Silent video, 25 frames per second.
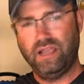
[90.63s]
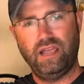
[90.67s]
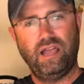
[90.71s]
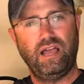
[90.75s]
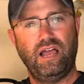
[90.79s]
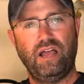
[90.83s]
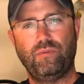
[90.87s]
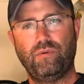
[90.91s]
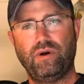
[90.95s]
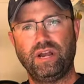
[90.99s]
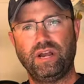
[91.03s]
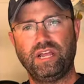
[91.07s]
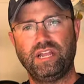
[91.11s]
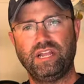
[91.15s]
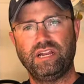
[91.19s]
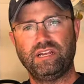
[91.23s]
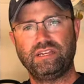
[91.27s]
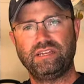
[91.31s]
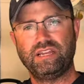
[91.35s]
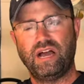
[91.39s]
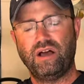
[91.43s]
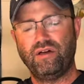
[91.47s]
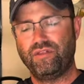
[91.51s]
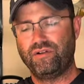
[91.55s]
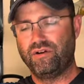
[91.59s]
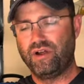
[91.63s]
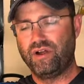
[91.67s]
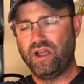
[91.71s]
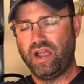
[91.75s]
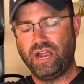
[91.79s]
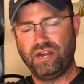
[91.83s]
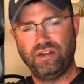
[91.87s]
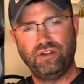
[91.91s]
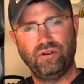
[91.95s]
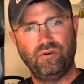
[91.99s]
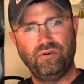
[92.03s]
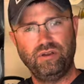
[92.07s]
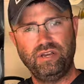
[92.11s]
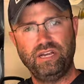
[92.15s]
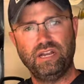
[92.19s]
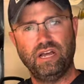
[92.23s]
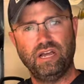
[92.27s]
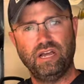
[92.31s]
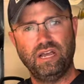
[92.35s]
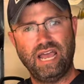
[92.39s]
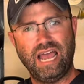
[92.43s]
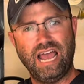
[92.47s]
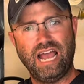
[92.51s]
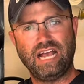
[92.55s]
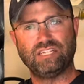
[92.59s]
I want to get it down there. I don't need
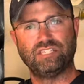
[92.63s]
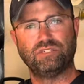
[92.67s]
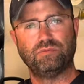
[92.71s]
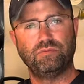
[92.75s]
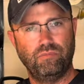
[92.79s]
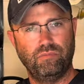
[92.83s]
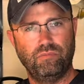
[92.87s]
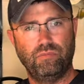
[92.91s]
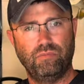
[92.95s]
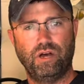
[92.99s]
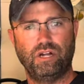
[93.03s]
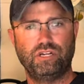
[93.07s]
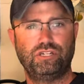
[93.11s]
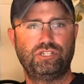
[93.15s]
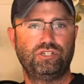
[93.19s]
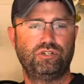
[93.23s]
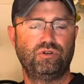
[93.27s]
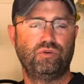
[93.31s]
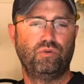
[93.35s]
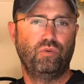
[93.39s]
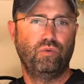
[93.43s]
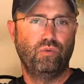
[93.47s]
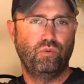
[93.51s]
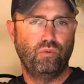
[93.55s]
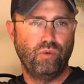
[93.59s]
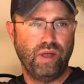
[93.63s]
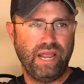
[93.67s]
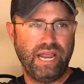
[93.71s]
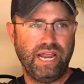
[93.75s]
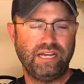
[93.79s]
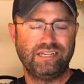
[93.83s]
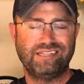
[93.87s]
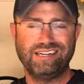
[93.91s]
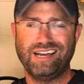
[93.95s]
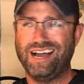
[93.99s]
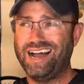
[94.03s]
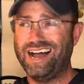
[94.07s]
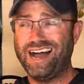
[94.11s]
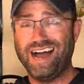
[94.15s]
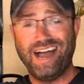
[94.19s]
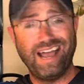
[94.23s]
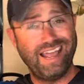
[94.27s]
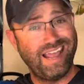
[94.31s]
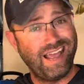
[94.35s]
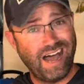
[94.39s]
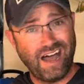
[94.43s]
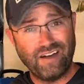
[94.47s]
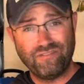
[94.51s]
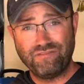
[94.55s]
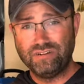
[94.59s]
as much weight. I
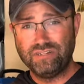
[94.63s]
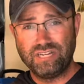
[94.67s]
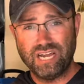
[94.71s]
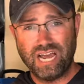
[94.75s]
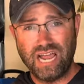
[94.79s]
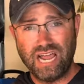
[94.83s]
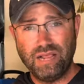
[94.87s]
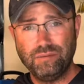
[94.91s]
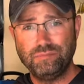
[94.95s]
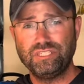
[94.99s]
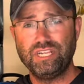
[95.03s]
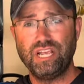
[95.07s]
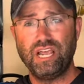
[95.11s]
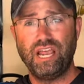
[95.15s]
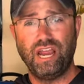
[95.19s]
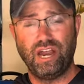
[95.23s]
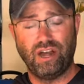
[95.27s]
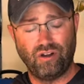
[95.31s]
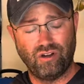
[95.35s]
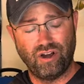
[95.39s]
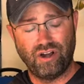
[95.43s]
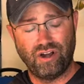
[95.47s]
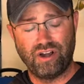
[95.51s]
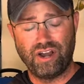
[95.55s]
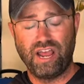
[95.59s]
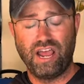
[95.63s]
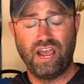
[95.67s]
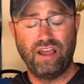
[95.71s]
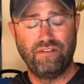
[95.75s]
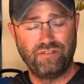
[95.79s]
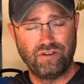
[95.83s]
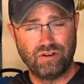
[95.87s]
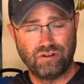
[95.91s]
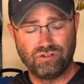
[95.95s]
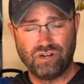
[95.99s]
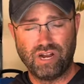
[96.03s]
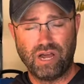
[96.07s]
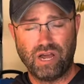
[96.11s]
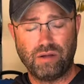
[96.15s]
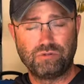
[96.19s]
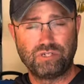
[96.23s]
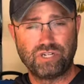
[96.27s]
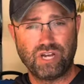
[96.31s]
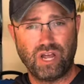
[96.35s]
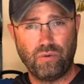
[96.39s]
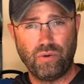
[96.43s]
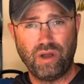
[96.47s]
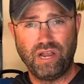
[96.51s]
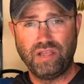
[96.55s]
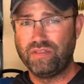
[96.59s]
oftentimes err on a heavier drop
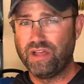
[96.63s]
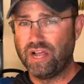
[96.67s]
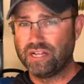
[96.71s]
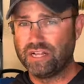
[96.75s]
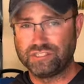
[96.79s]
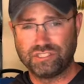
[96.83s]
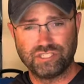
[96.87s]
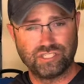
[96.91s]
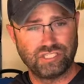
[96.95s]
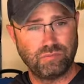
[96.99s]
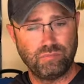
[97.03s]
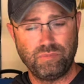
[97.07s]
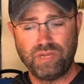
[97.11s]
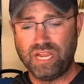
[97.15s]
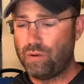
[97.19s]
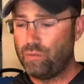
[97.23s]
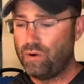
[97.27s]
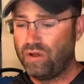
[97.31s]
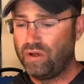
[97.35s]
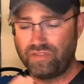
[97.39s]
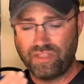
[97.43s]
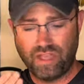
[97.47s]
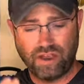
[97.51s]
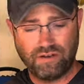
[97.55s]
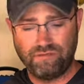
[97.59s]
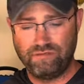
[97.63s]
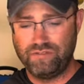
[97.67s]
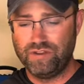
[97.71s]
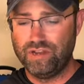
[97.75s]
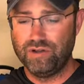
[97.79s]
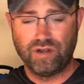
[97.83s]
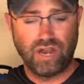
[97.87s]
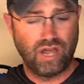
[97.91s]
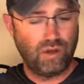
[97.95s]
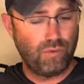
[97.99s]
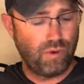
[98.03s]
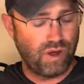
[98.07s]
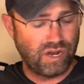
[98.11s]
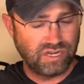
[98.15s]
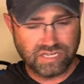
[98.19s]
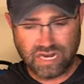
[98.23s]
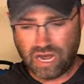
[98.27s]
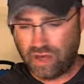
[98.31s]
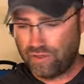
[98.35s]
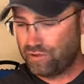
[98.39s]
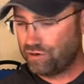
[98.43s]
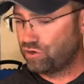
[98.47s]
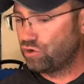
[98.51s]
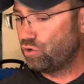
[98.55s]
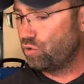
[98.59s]
shot weight. That's just me. I want that feel. I want
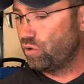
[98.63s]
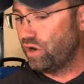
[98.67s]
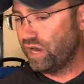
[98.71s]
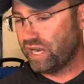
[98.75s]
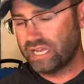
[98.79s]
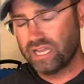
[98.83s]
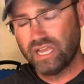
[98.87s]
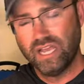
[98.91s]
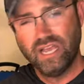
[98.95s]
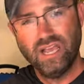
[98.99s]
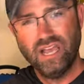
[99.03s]
down there quick.